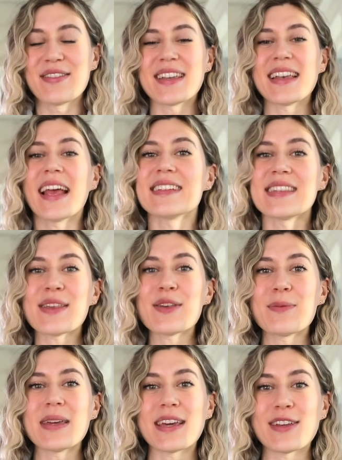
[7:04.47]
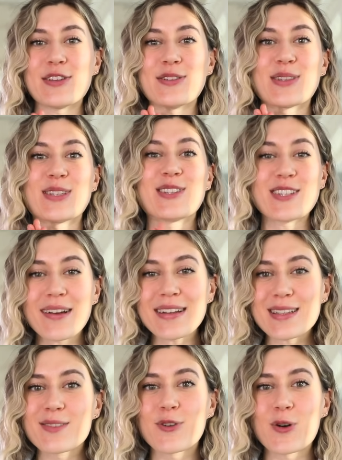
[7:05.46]
the next thing that we can use the
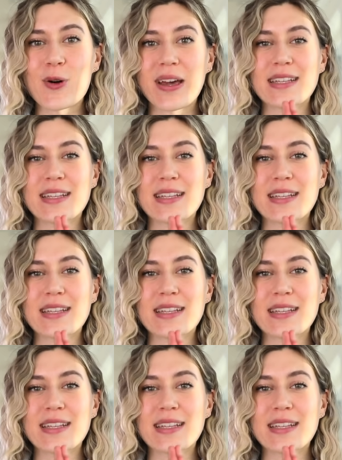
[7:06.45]
science for